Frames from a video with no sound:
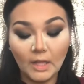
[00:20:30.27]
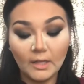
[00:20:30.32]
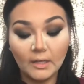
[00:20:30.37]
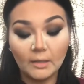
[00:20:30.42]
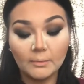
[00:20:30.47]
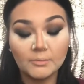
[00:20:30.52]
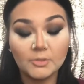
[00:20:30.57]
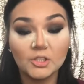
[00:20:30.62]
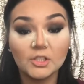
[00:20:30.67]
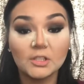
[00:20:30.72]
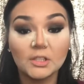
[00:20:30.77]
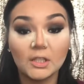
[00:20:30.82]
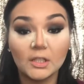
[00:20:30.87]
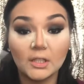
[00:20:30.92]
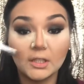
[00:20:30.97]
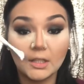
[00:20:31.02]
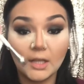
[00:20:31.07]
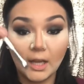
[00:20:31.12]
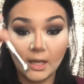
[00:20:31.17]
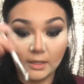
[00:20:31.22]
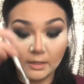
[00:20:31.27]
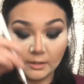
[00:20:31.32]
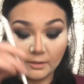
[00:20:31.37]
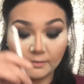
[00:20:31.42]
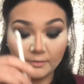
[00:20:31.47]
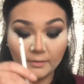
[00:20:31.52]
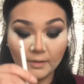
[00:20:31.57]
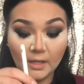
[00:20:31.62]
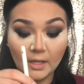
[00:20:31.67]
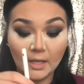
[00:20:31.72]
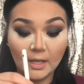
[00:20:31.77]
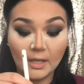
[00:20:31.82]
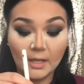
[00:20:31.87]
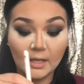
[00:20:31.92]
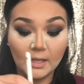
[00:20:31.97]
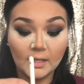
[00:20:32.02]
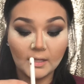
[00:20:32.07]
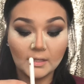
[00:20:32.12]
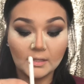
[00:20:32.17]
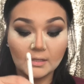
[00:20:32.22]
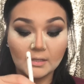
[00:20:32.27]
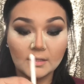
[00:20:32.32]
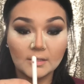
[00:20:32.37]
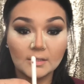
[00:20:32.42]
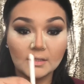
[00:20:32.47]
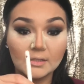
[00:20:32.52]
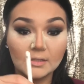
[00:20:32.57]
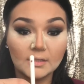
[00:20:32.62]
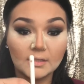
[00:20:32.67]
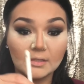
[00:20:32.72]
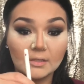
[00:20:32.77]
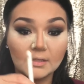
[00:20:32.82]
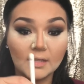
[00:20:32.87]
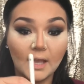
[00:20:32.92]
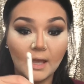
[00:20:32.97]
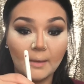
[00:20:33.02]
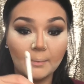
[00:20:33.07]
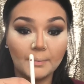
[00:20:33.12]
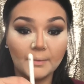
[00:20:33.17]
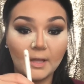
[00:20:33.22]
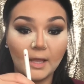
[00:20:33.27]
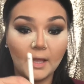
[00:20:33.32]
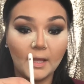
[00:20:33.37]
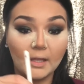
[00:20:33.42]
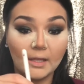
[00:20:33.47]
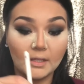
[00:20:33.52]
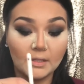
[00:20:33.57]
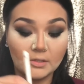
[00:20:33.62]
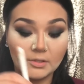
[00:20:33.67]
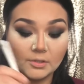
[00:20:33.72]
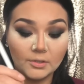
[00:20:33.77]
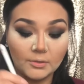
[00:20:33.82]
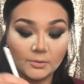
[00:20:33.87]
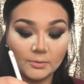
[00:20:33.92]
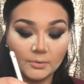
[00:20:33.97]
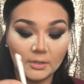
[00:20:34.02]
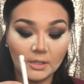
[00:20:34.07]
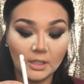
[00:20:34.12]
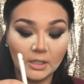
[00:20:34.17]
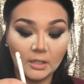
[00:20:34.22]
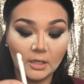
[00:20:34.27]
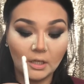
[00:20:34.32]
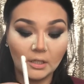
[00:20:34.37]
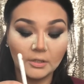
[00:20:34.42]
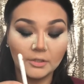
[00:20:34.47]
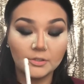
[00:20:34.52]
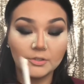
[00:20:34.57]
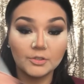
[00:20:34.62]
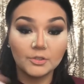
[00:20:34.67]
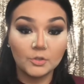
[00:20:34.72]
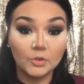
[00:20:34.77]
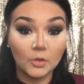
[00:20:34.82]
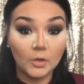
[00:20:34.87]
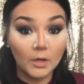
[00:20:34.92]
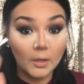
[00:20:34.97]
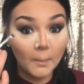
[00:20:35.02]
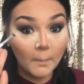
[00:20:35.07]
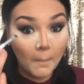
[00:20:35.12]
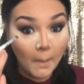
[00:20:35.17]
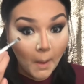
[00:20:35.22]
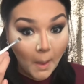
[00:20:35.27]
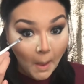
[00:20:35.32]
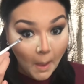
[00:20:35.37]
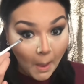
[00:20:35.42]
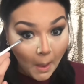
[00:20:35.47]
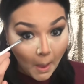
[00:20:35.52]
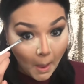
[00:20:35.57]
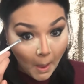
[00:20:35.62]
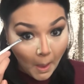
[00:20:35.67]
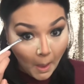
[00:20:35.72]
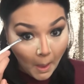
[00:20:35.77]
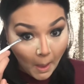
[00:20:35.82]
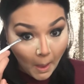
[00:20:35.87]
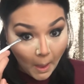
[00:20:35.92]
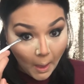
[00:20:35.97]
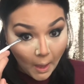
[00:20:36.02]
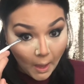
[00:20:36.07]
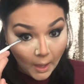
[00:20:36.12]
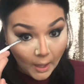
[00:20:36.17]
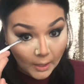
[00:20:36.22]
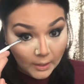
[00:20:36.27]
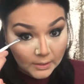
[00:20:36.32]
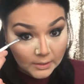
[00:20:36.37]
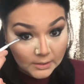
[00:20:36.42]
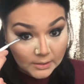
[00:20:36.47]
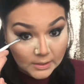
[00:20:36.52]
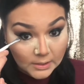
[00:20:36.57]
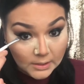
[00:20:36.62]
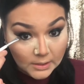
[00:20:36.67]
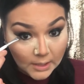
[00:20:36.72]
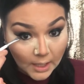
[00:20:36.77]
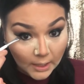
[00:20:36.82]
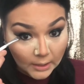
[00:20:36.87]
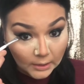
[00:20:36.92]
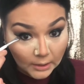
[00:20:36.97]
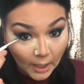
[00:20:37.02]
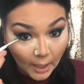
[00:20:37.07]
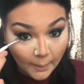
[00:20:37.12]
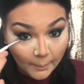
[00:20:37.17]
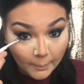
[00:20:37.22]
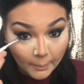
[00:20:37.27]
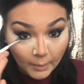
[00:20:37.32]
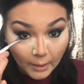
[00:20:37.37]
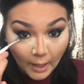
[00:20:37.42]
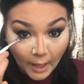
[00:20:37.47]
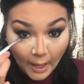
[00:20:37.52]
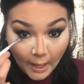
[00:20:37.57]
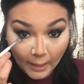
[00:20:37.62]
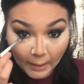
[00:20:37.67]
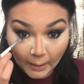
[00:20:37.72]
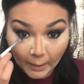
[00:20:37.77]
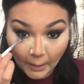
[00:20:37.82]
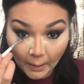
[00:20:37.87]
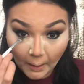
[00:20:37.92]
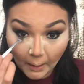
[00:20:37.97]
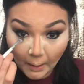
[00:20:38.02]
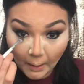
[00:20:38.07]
And I'm just gonna kind of tap that into the color Storm and set that black.